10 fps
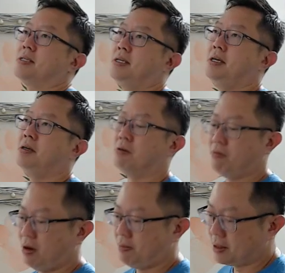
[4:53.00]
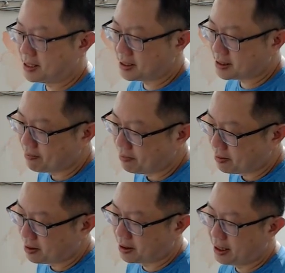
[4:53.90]
into 4 boxes.
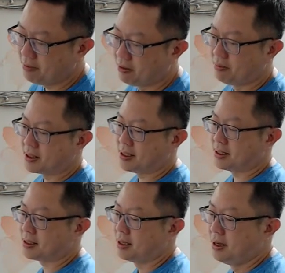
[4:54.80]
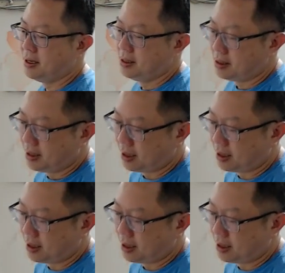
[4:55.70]
Okay, 4 boxes. Alright,